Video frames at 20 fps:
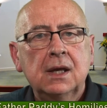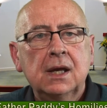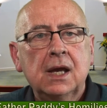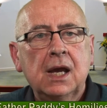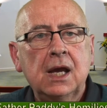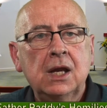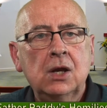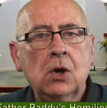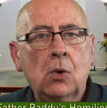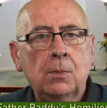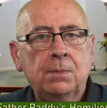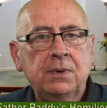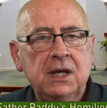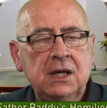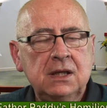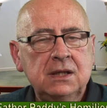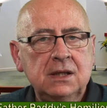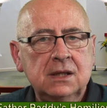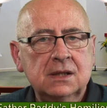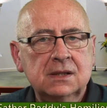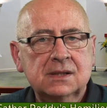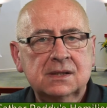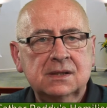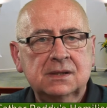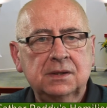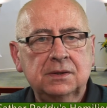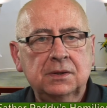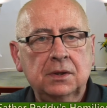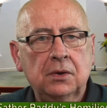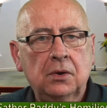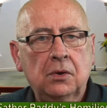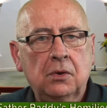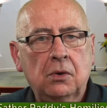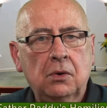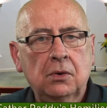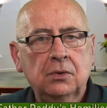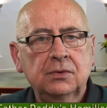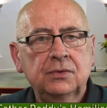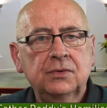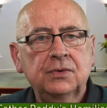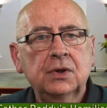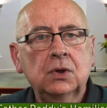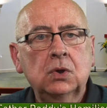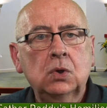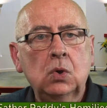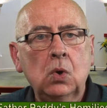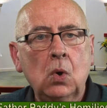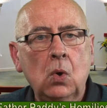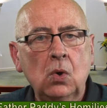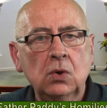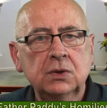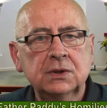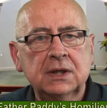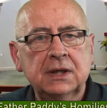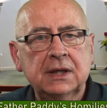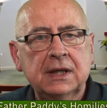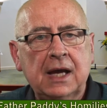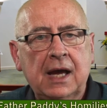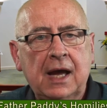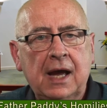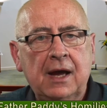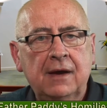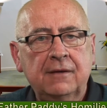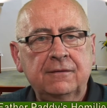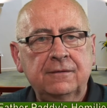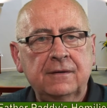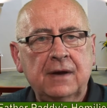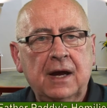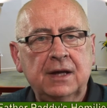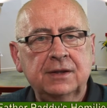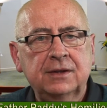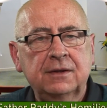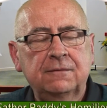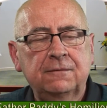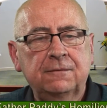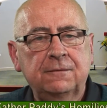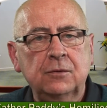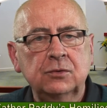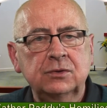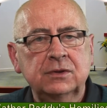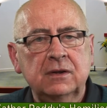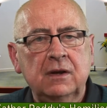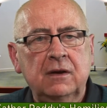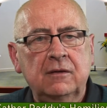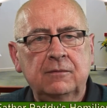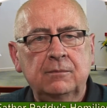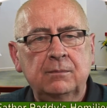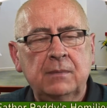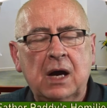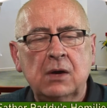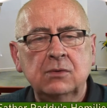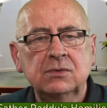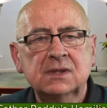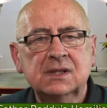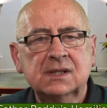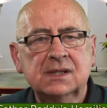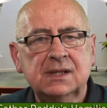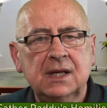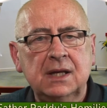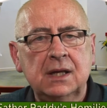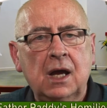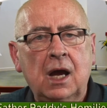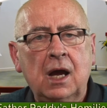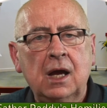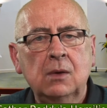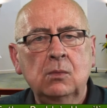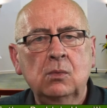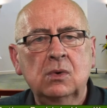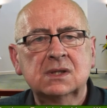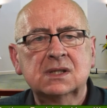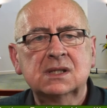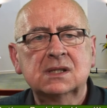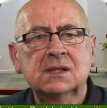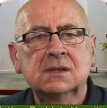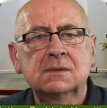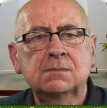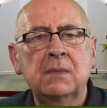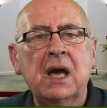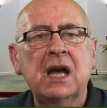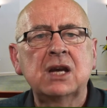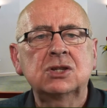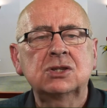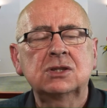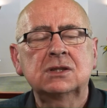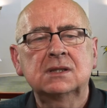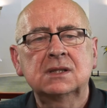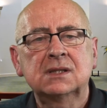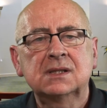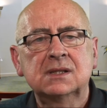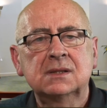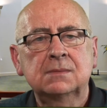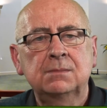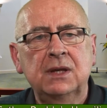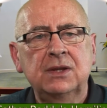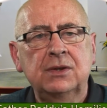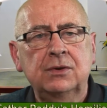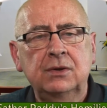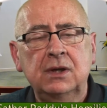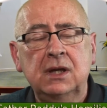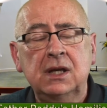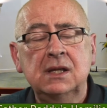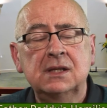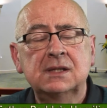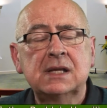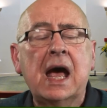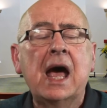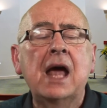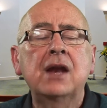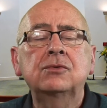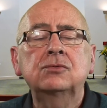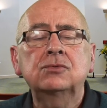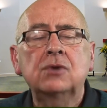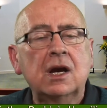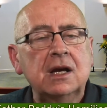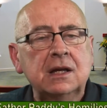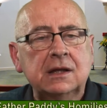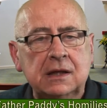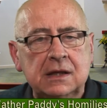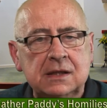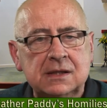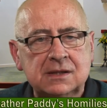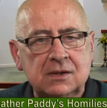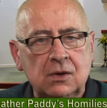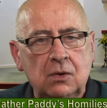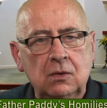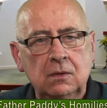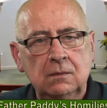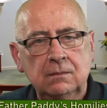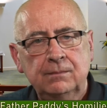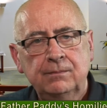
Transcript: in obedience to the Lord, the golden calf at the foot of Mount Sinai was smashed to smithereens, and rightly so.